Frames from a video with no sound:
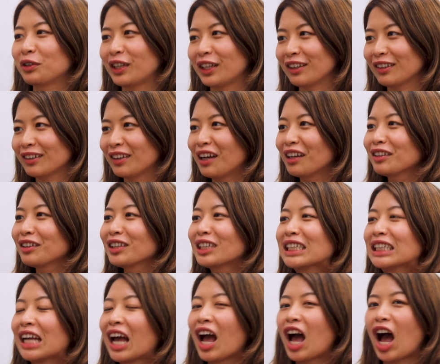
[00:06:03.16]
to data science,
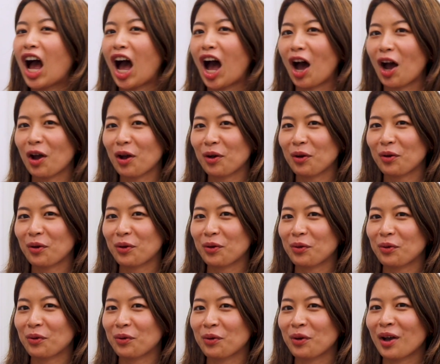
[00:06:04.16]

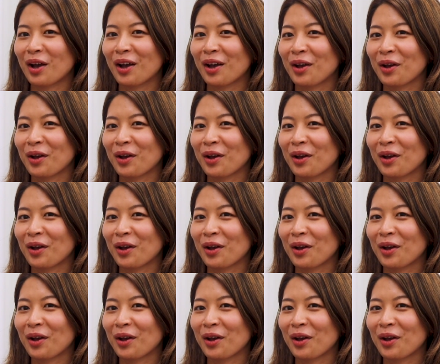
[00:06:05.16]
I